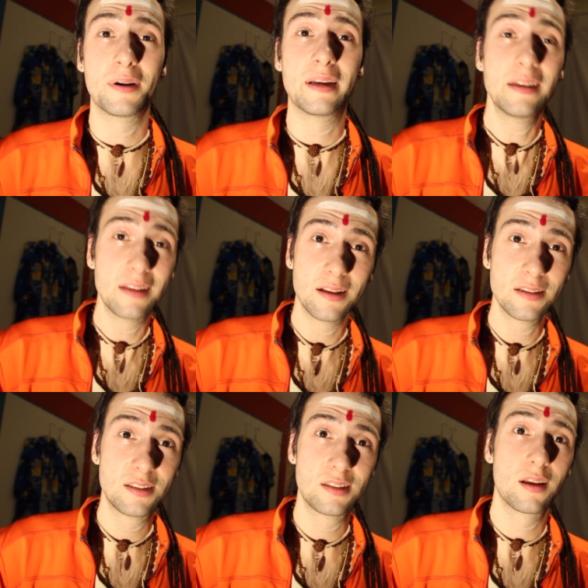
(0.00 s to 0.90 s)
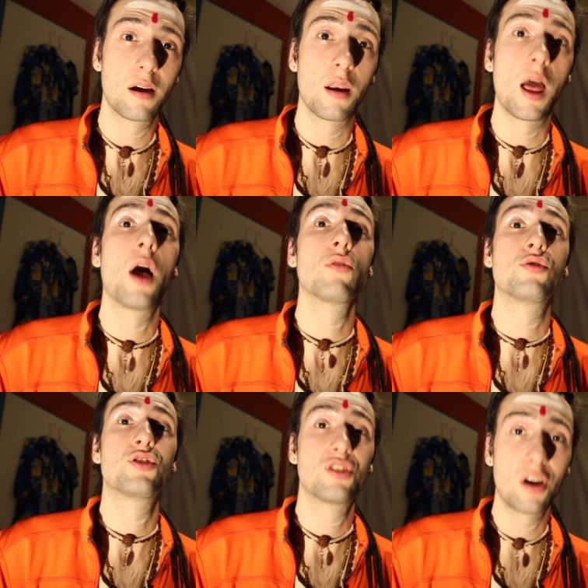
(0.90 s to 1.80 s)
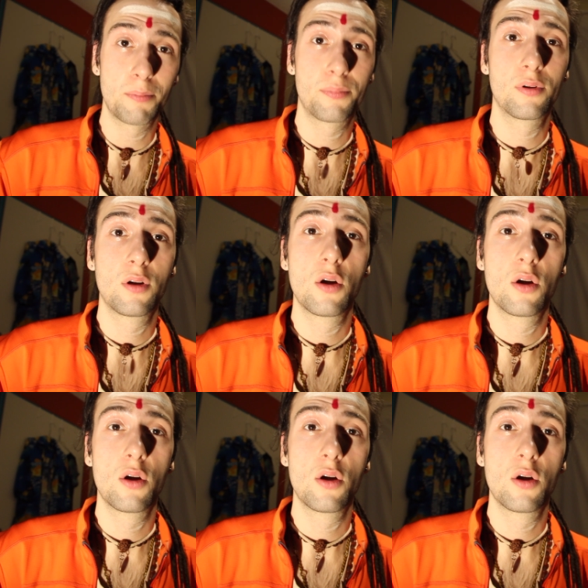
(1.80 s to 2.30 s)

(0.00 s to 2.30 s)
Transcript: details on how to stop,